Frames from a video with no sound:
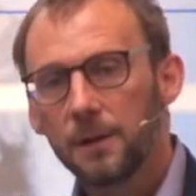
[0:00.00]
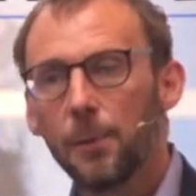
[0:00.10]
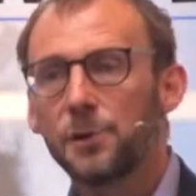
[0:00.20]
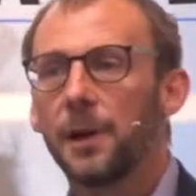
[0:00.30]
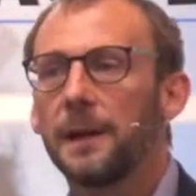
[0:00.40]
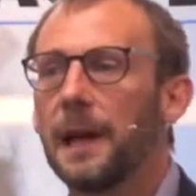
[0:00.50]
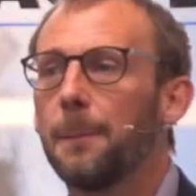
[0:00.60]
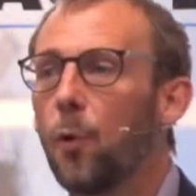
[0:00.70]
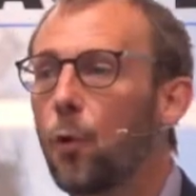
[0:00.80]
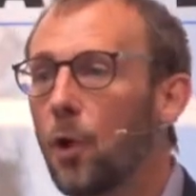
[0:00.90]
So we're trying to
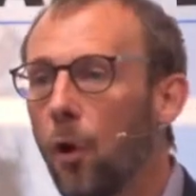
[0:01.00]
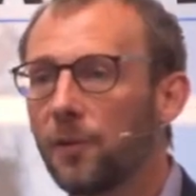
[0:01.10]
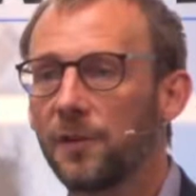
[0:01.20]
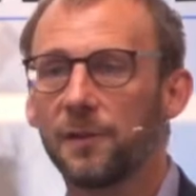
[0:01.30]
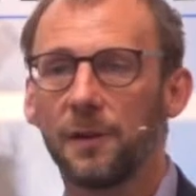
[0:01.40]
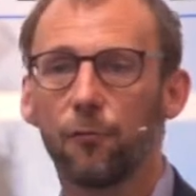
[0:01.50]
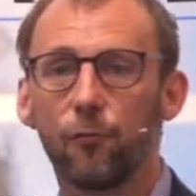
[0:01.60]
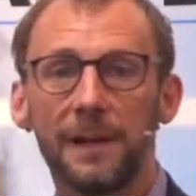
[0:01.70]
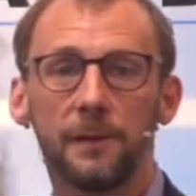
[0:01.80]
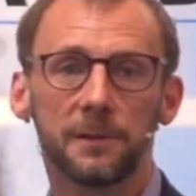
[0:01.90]
get more constant
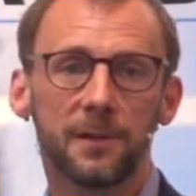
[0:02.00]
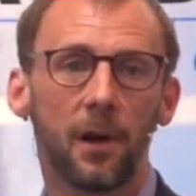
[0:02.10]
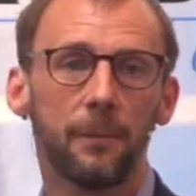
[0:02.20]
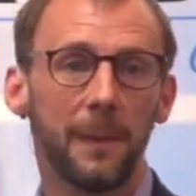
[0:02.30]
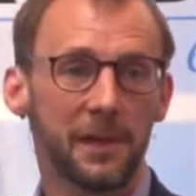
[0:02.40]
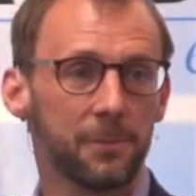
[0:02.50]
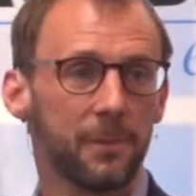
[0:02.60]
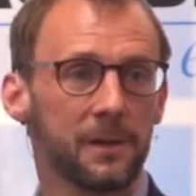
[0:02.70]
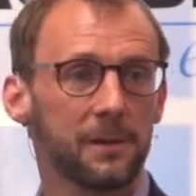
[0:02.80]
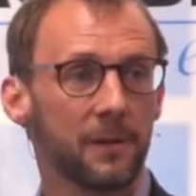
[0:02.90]
real-time
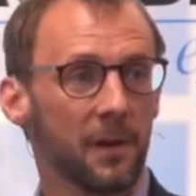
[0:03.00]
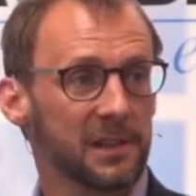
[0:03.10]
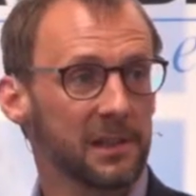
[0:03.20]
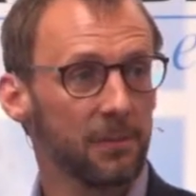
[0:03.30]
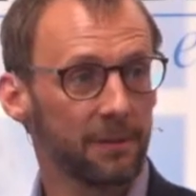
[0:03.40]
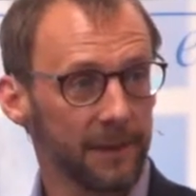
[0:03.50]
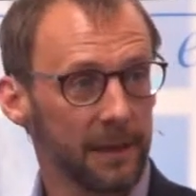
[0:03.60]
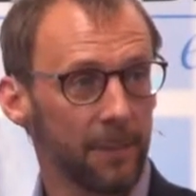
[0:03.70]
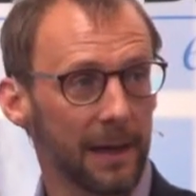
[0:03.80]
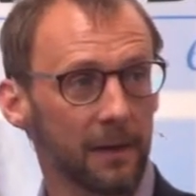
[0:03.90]
measurement of customer
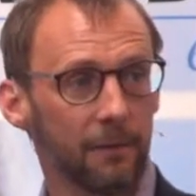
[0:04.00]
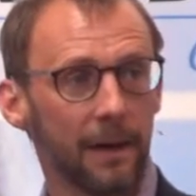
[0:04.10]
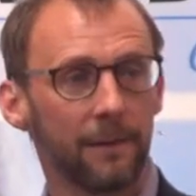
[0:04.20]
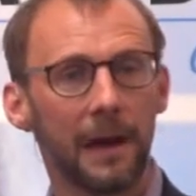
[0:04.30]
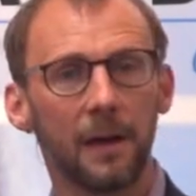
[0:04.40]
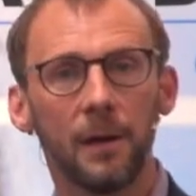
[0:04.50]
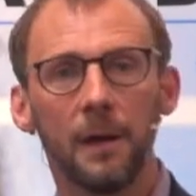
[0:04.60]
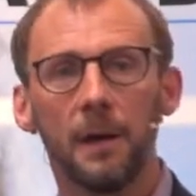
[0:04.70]
feedback around that.